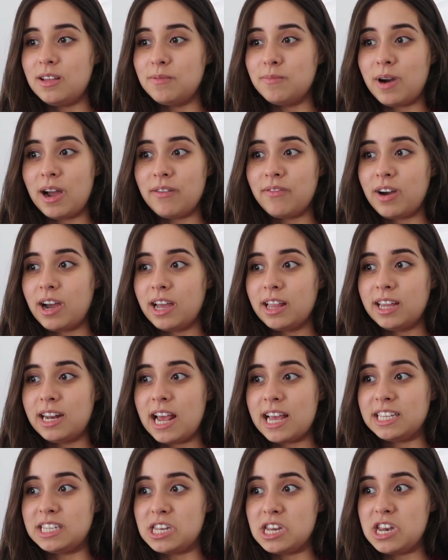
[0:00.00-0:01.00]
my violin
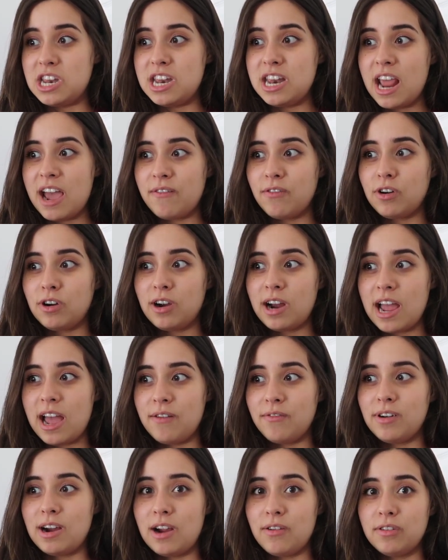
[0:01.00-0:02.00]
has never
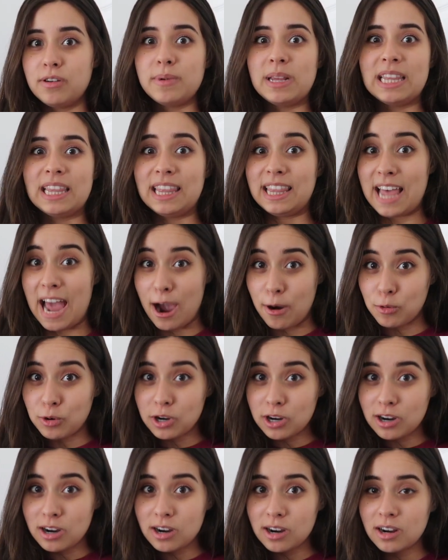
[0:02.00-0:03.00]
ever been
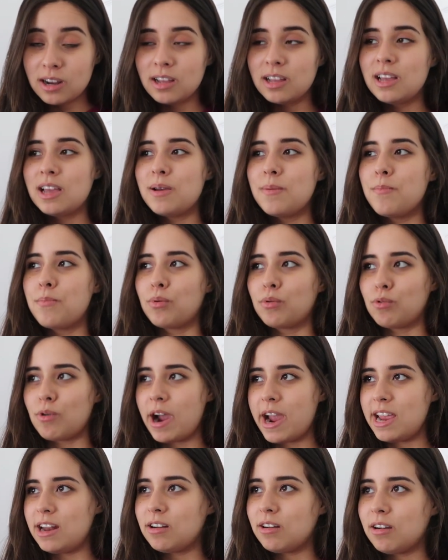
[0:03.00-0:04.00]
louder,
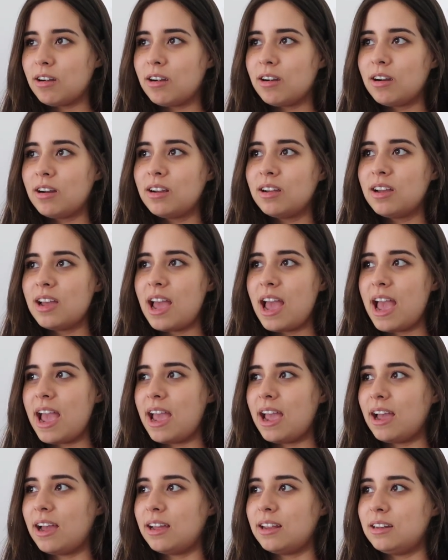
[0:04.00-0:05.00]
brighter,
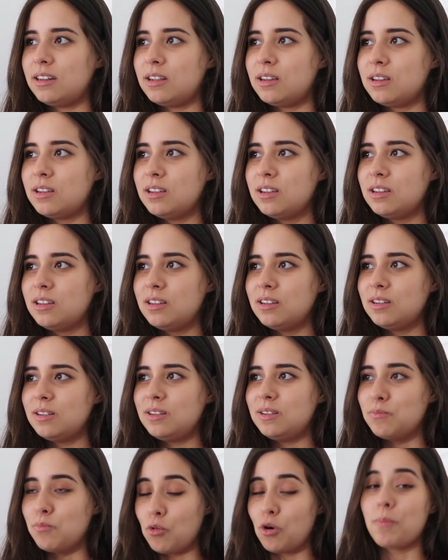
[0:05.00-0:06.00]
and
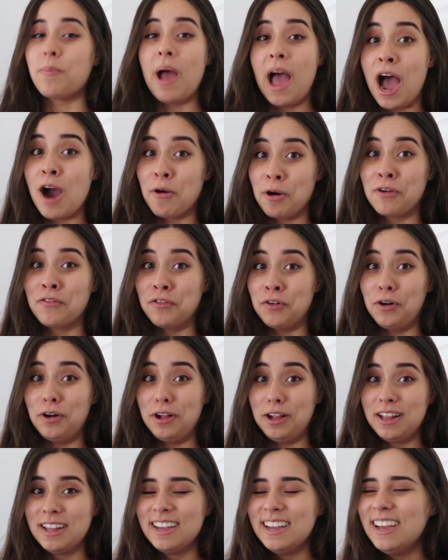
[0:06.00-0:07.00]
more
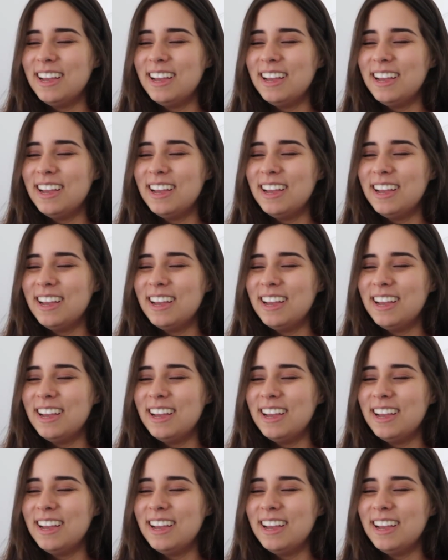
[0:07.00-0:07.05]
powerful.